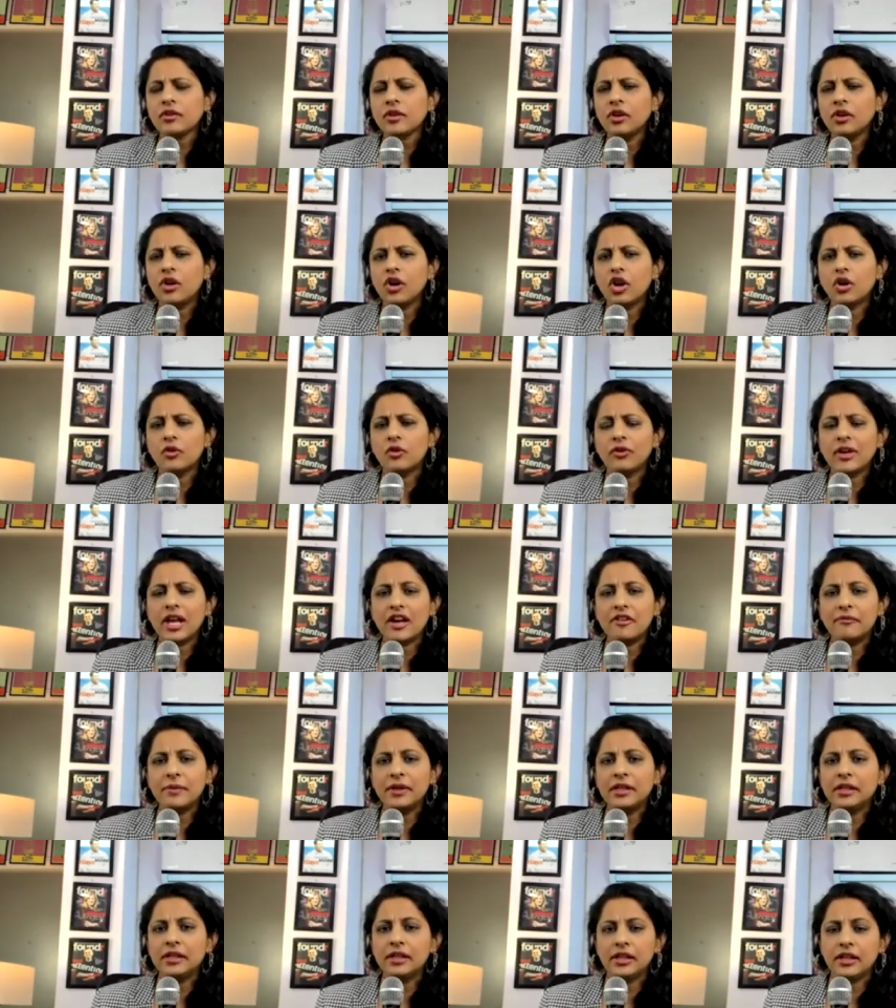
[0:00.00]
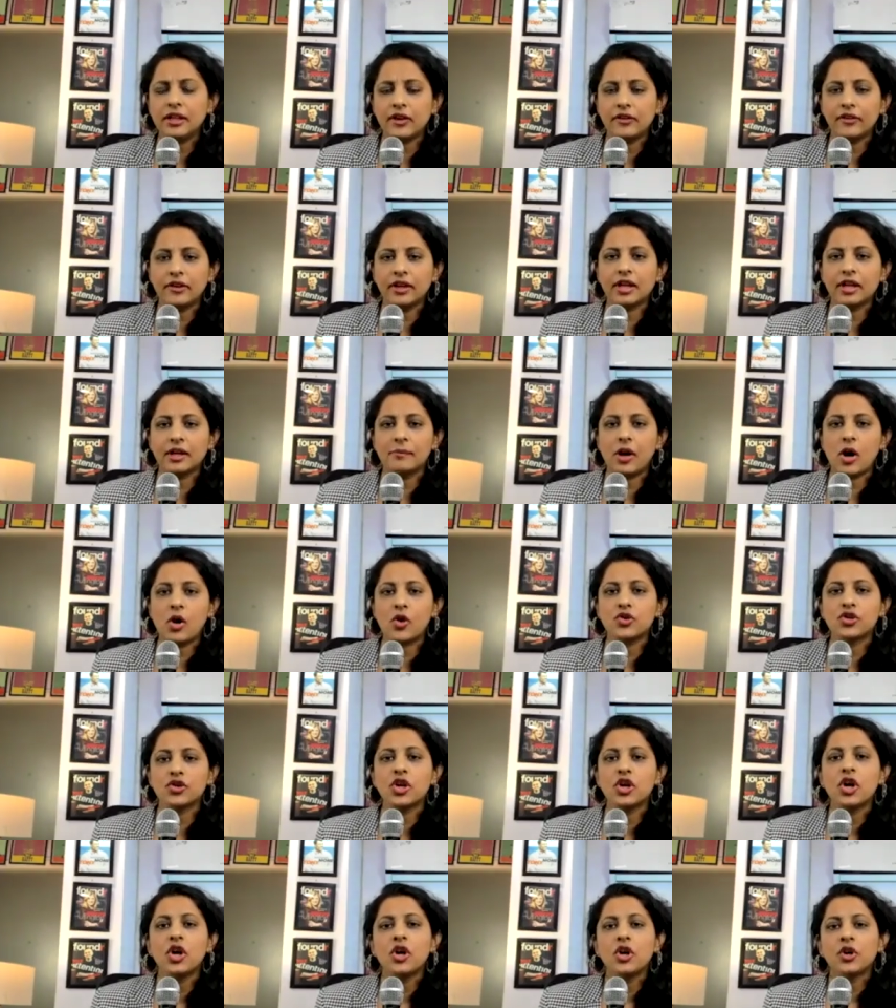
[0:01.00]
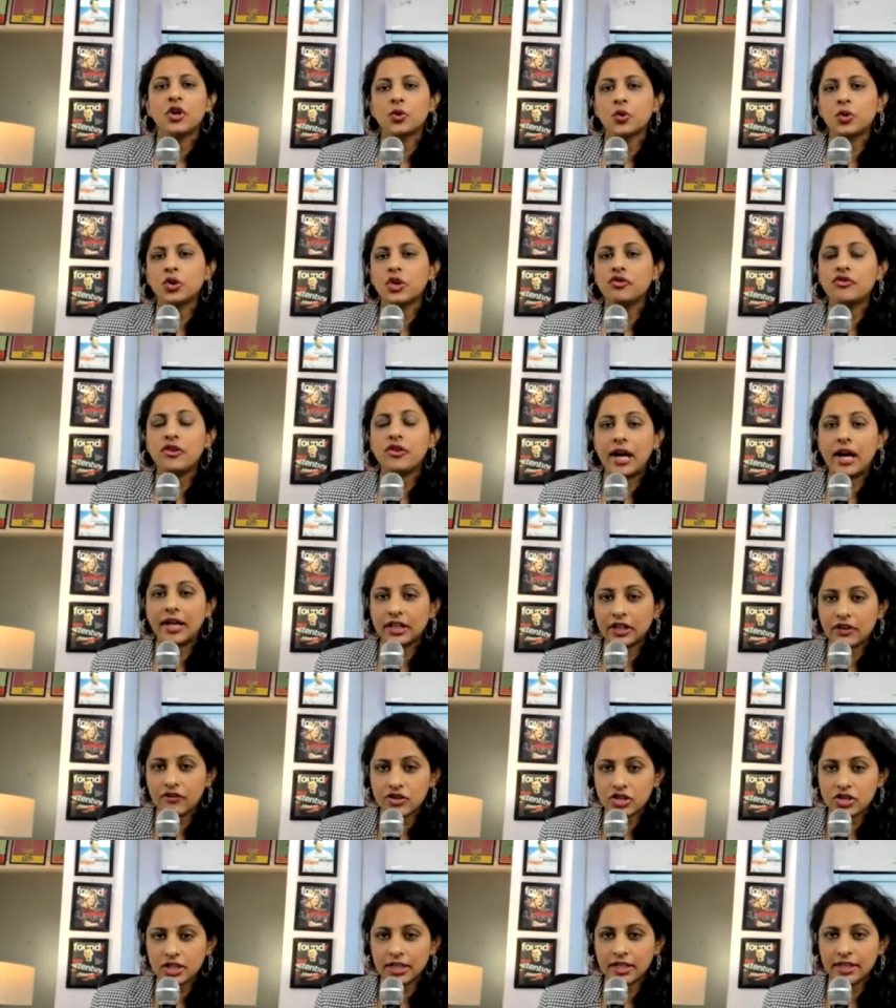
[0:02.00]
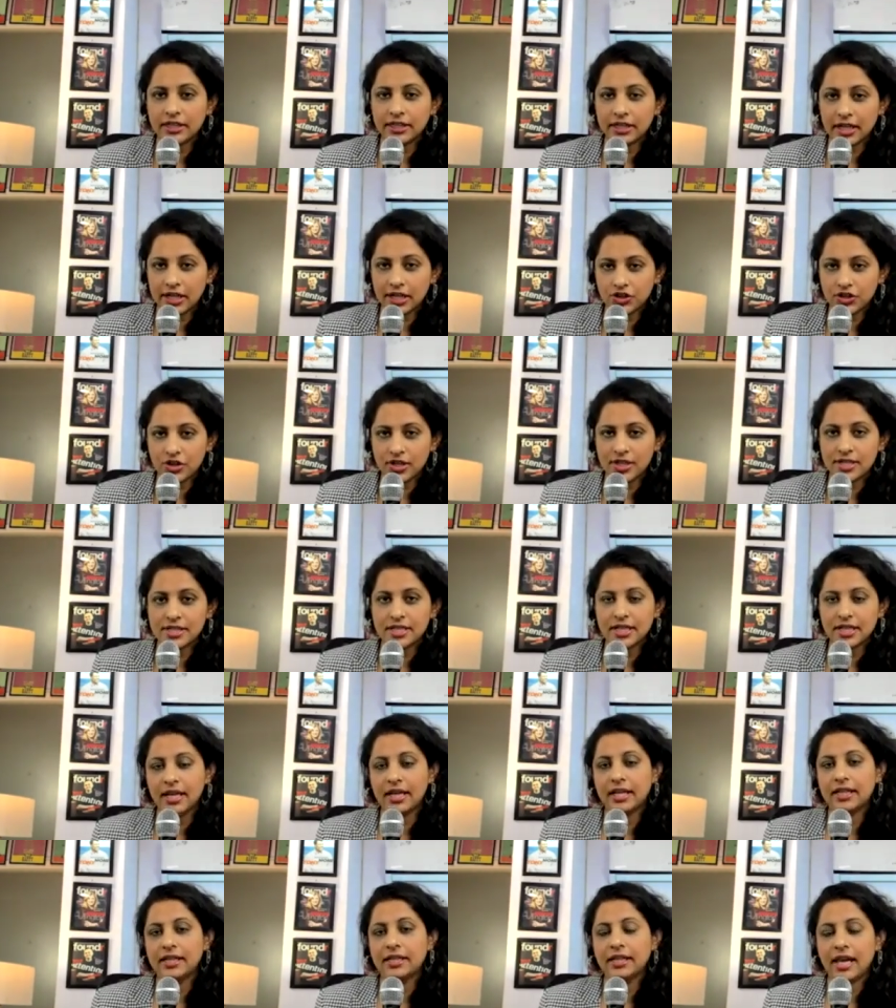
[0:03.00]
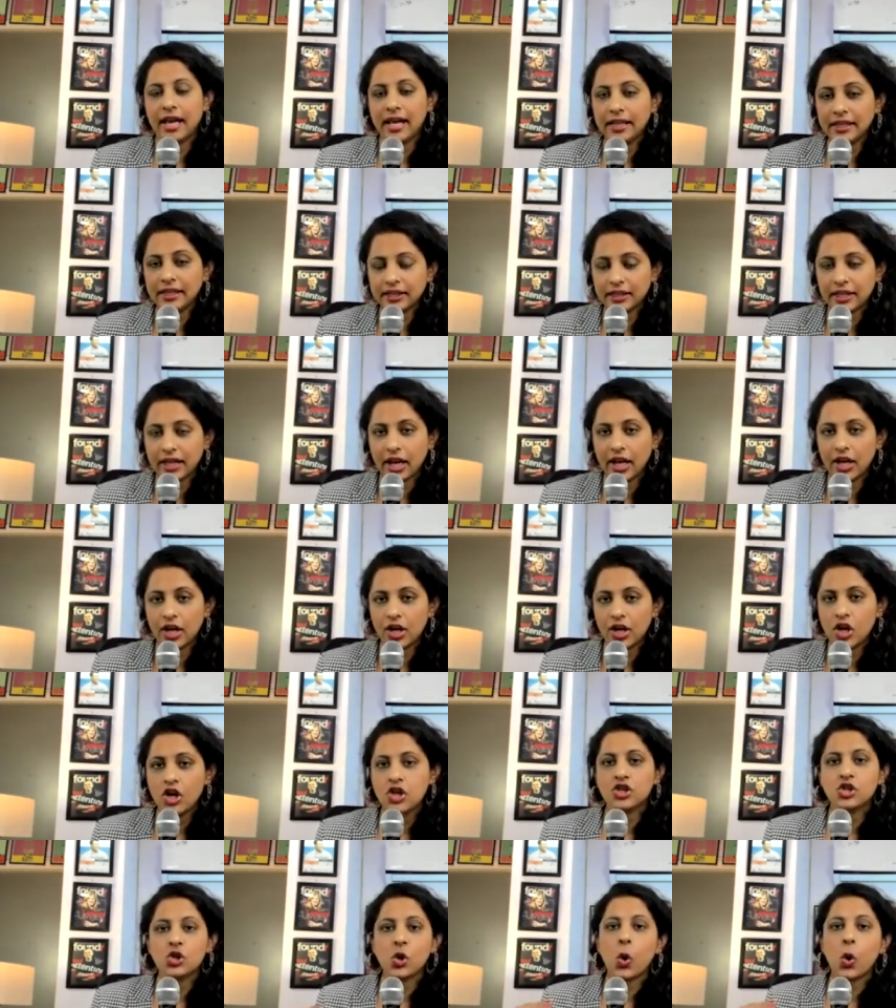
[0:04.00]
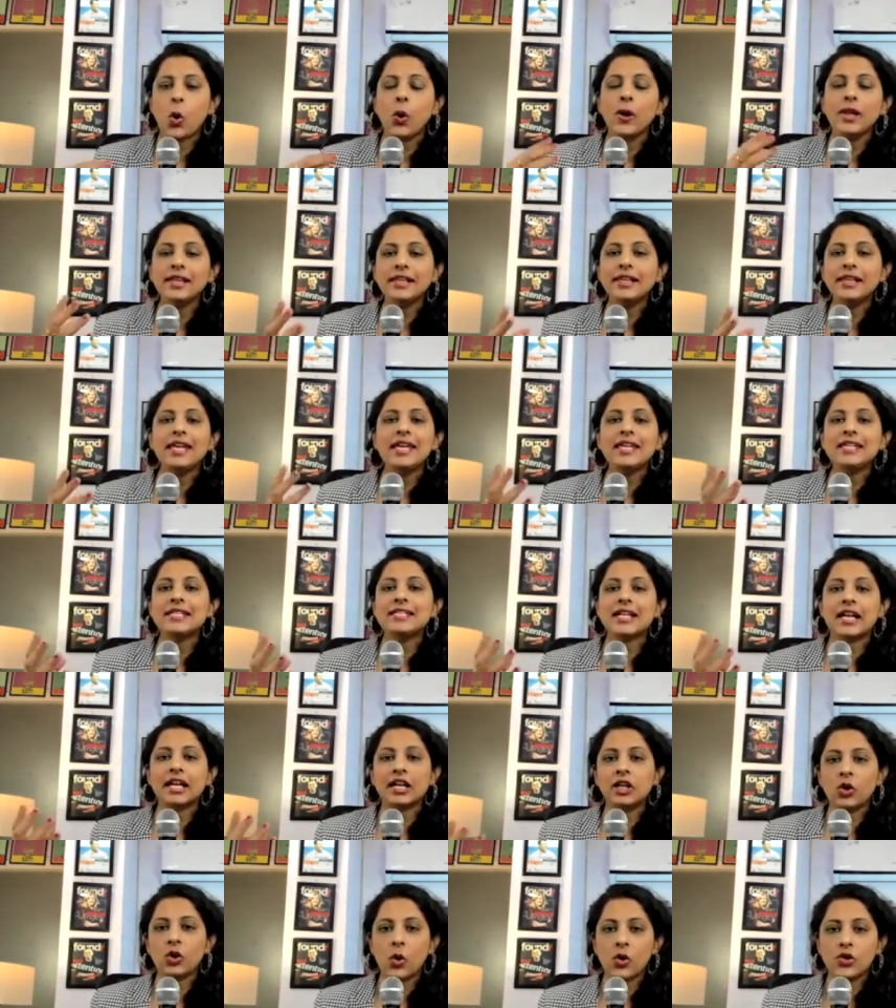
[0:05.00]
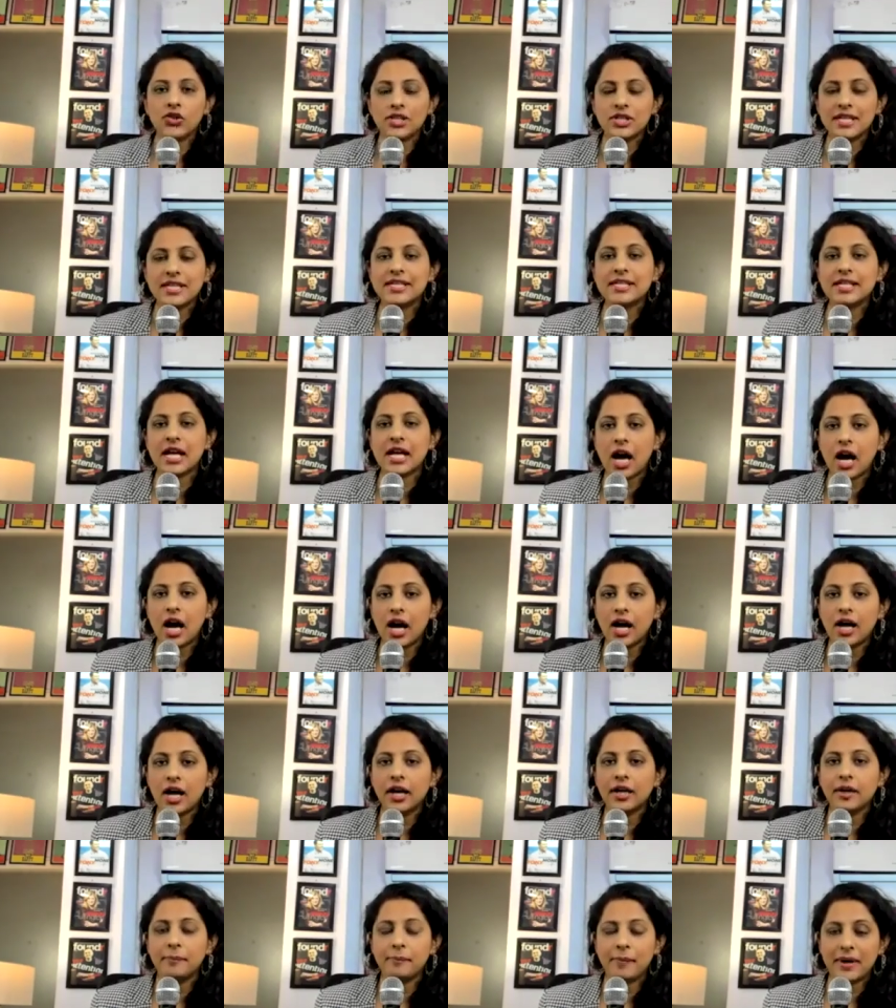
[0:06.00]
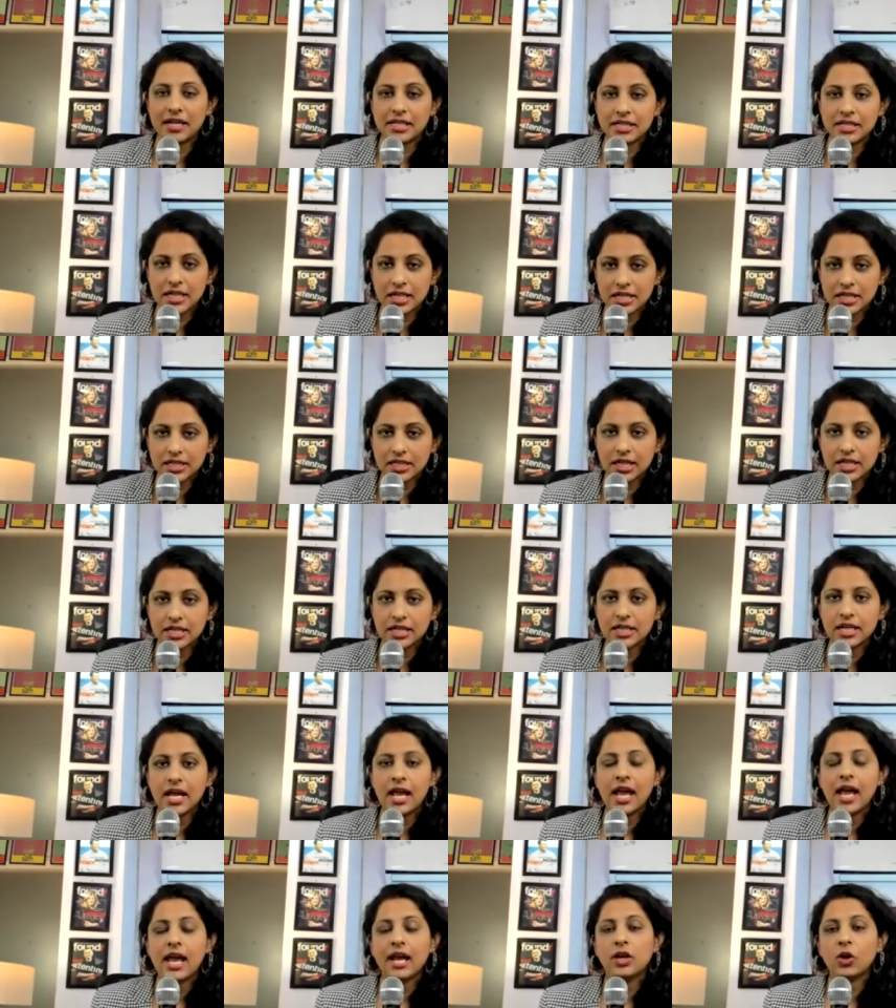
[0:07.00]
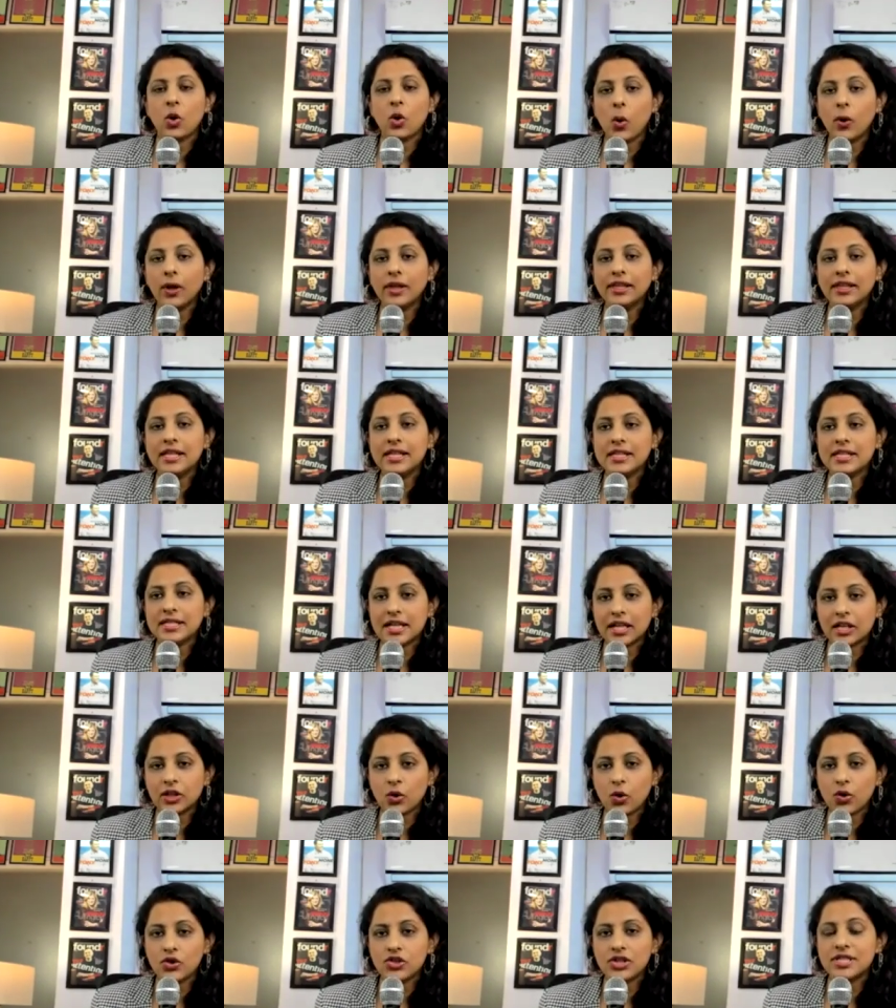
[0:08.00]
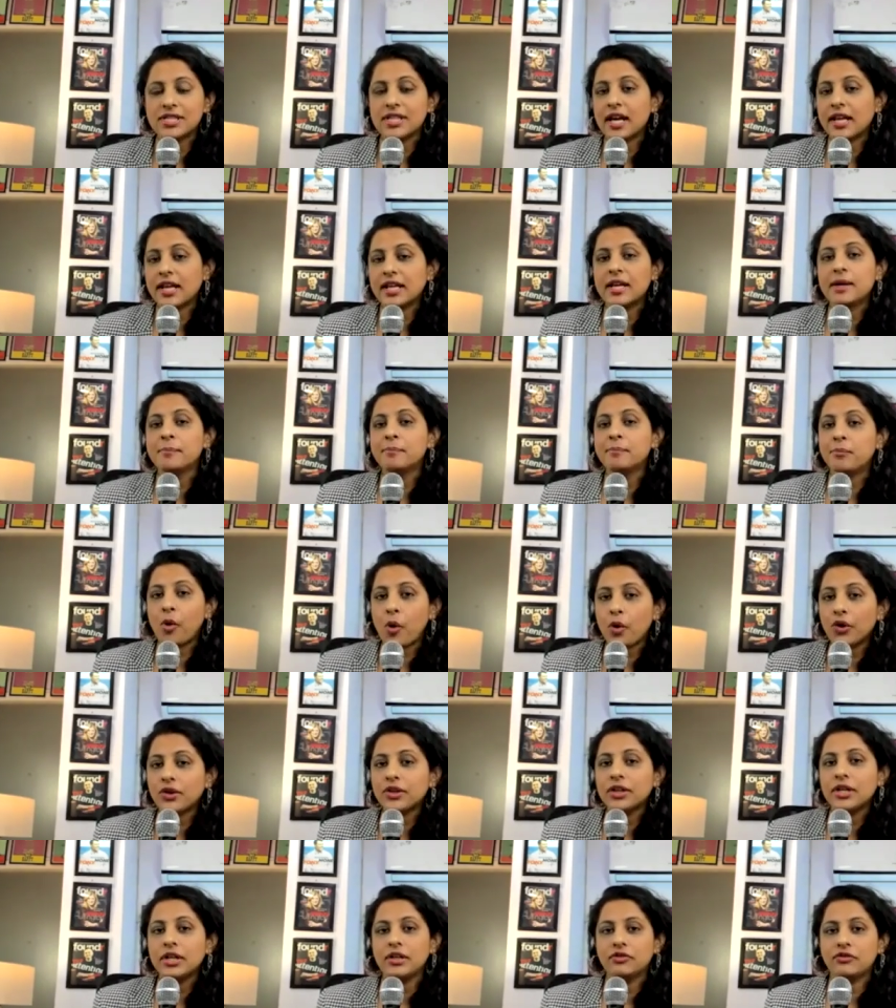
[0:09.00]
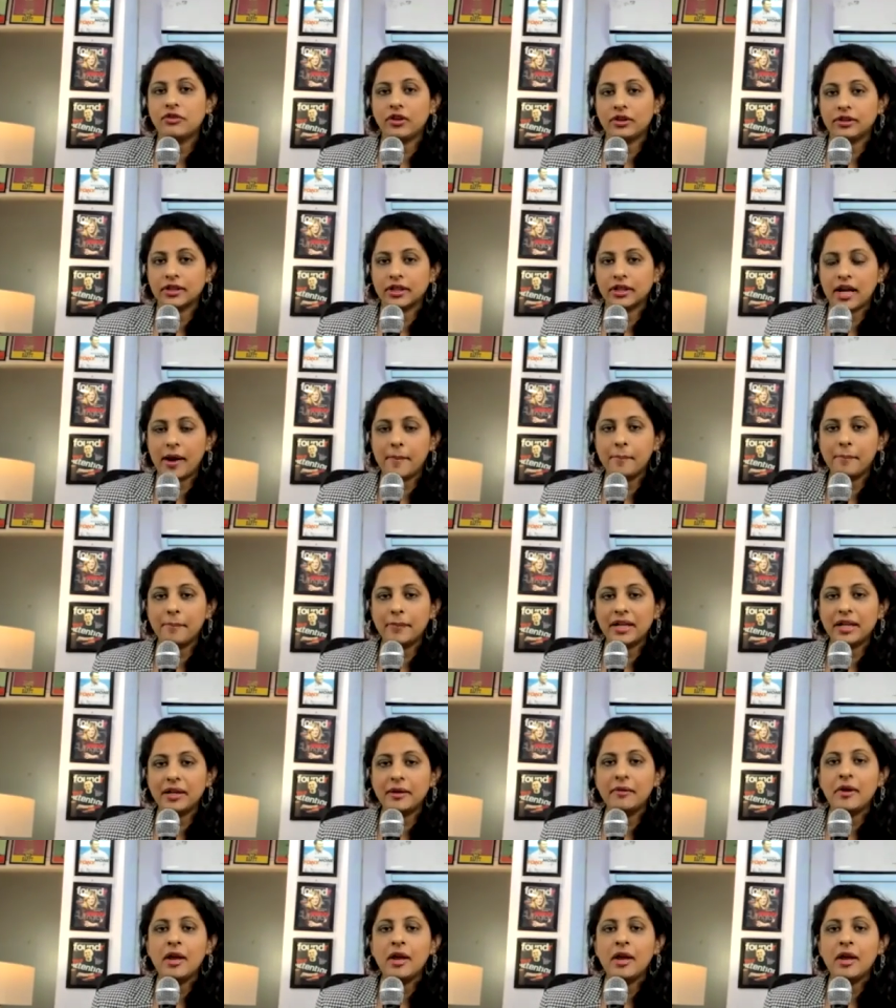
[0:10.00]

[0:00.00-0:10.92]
or we have been hearing about role of artificial intelligence in healthcare. So all these technologies are patented, and all these technologies are important for the company